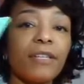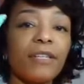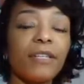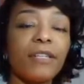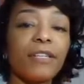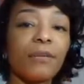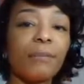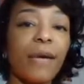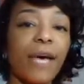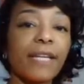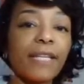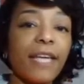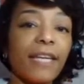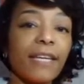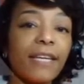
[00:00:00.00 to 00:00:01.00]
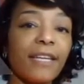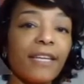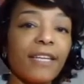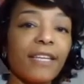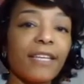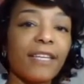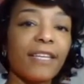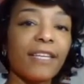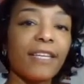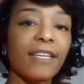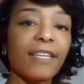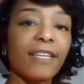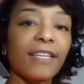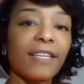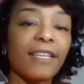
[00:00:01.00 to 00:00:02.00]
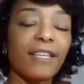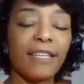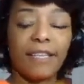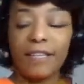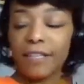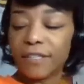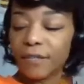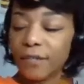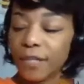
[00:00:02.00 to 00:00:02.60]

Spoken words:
These are magnetic. So